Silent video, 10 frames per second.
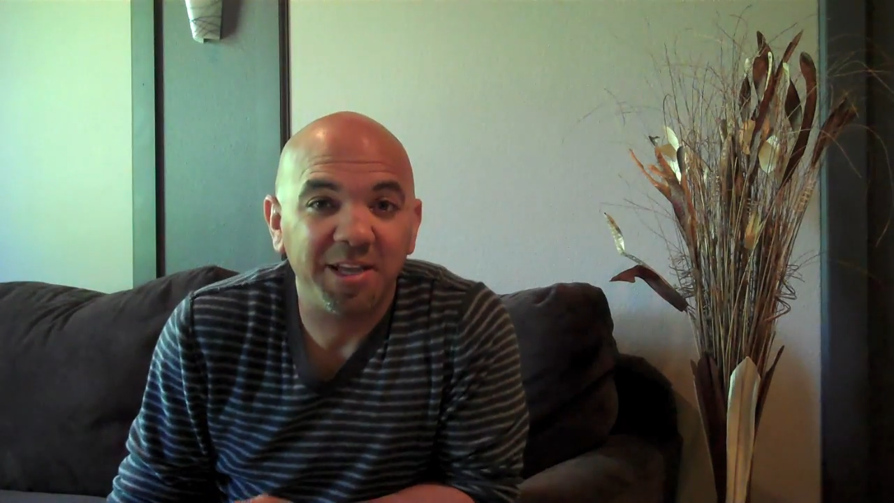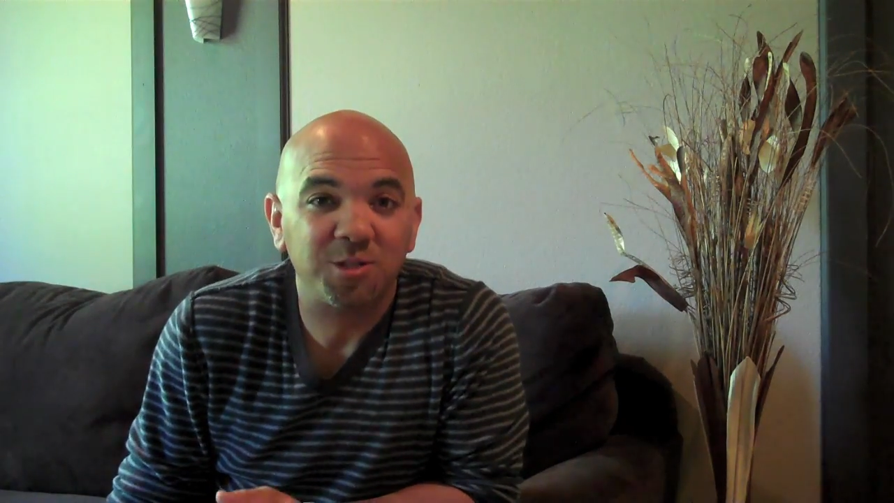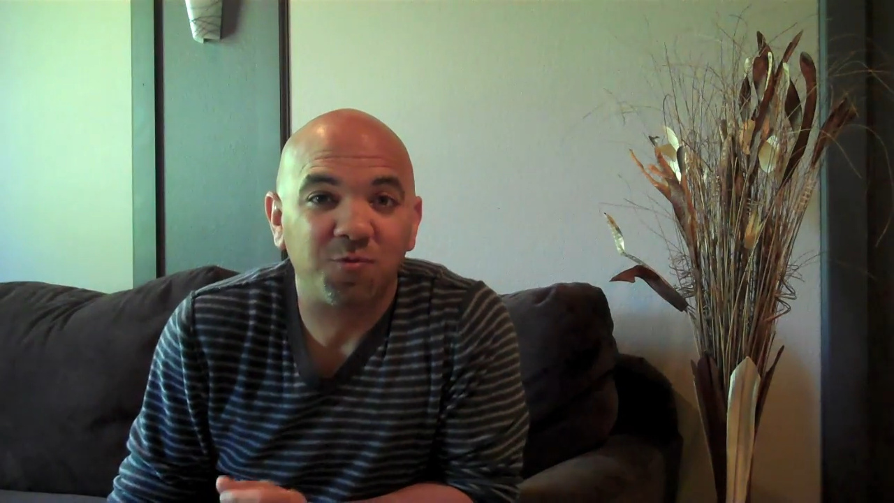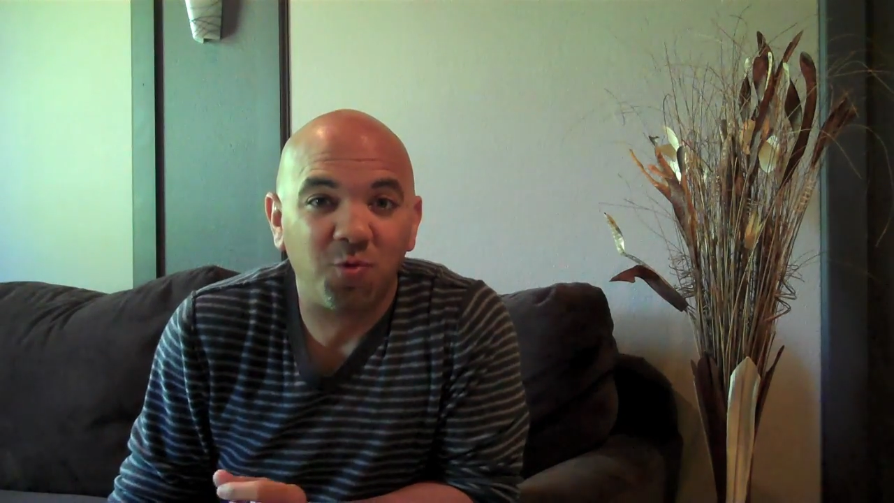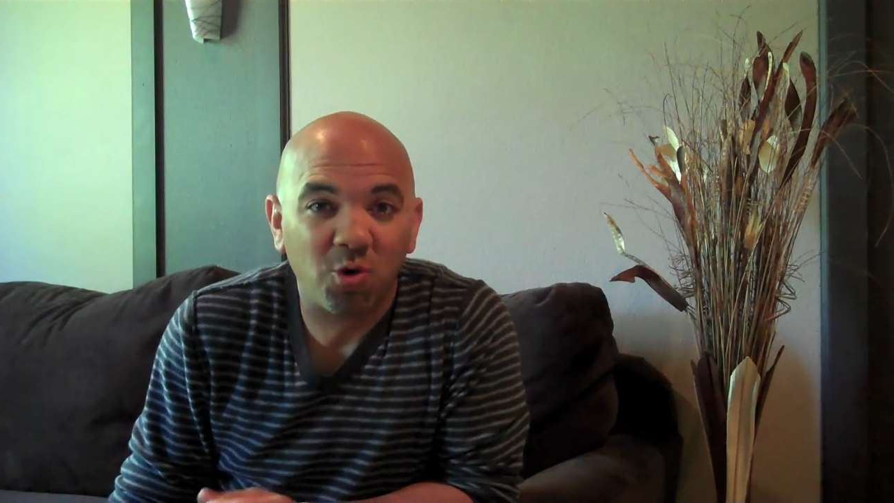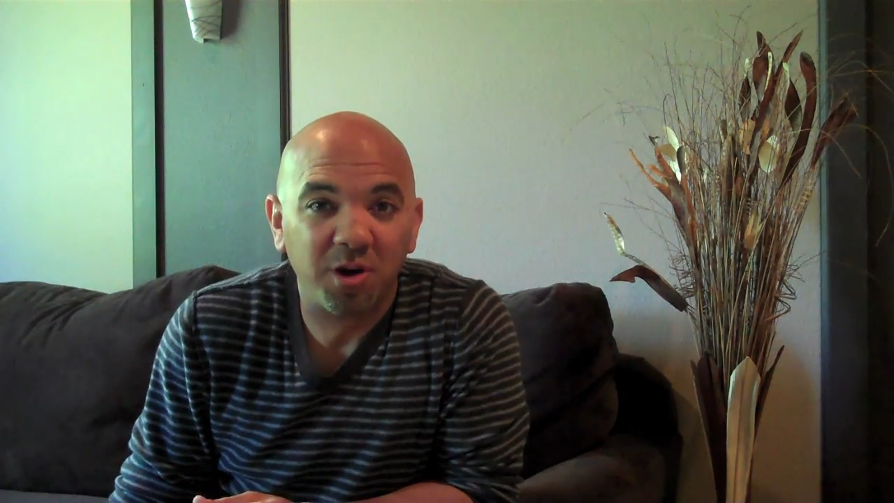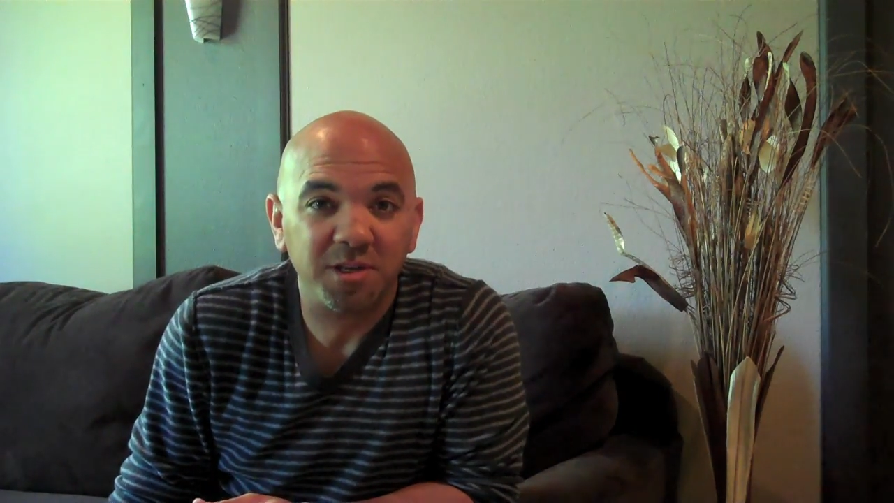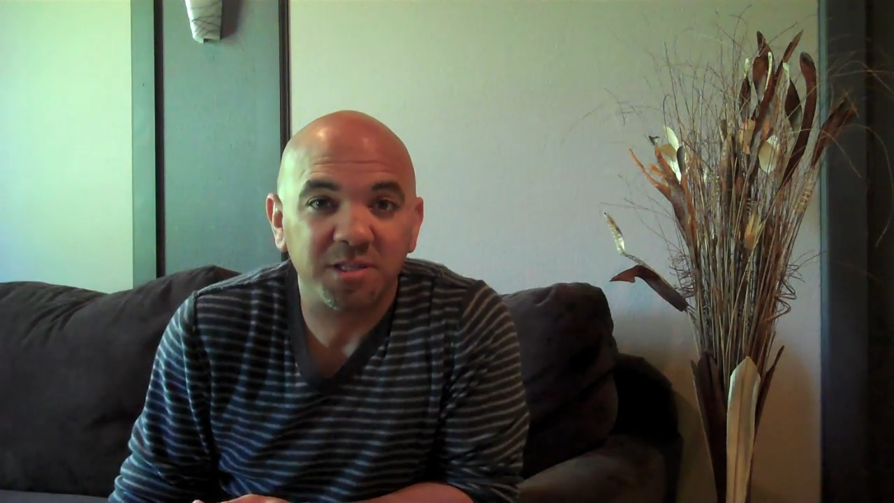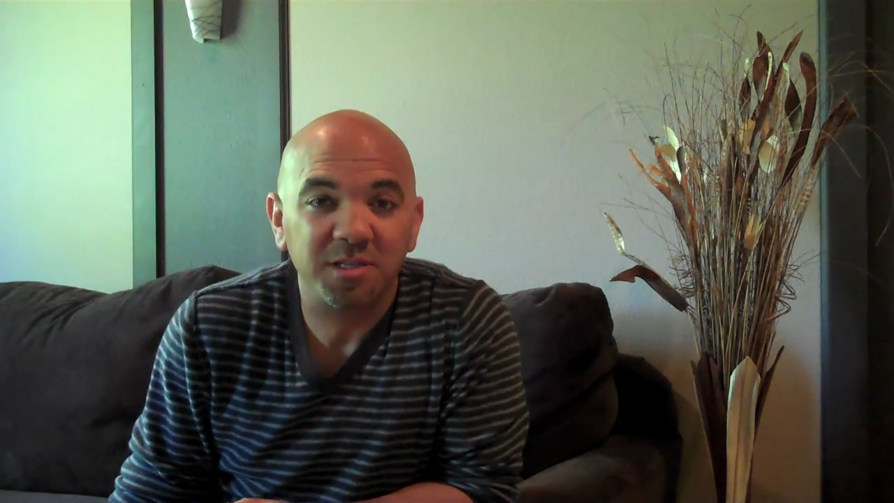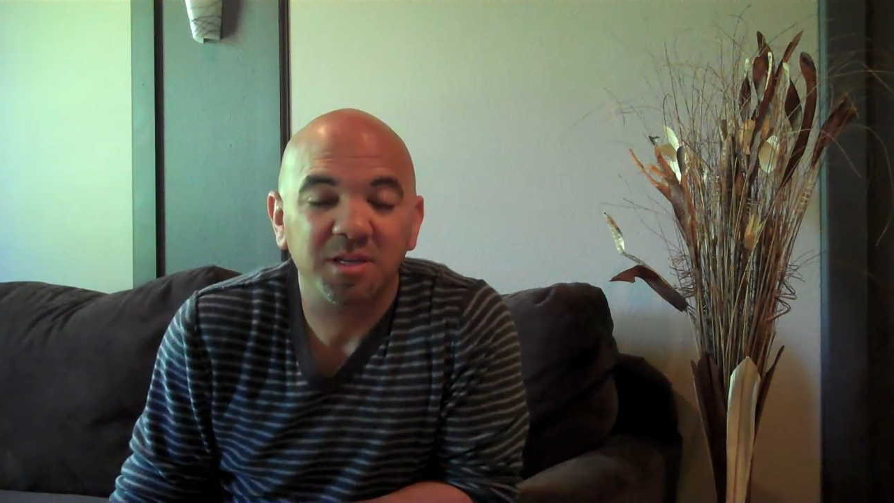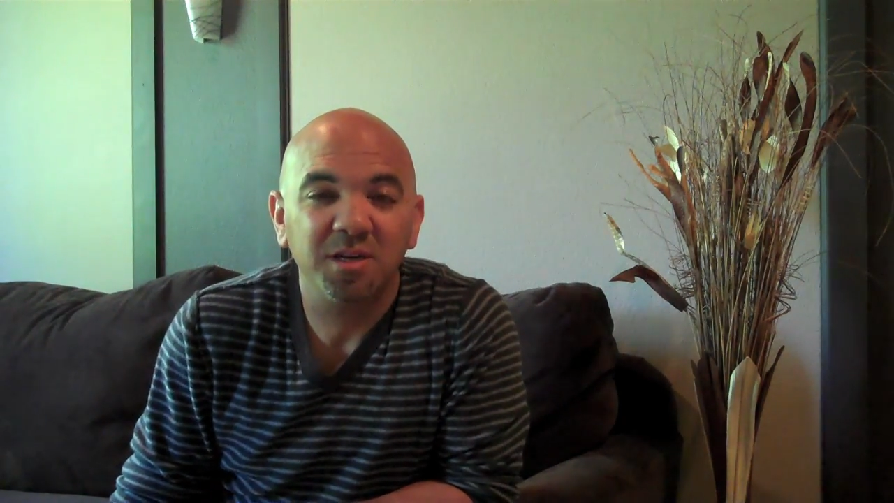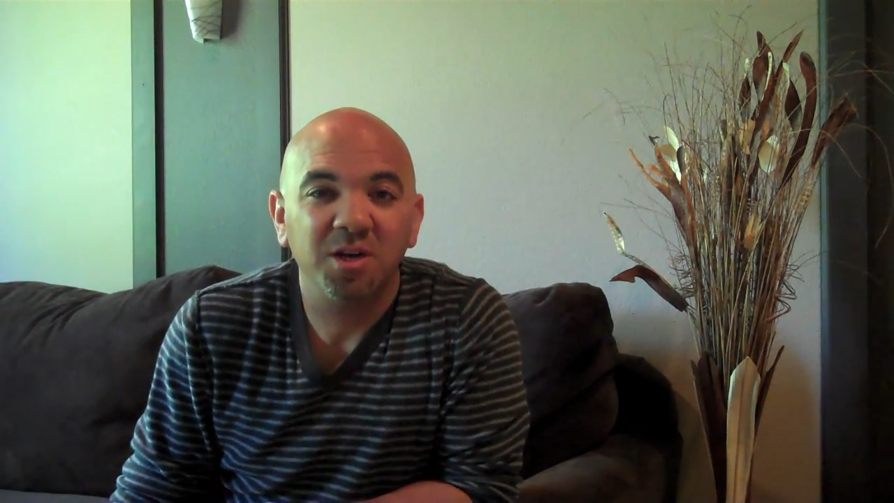is for us,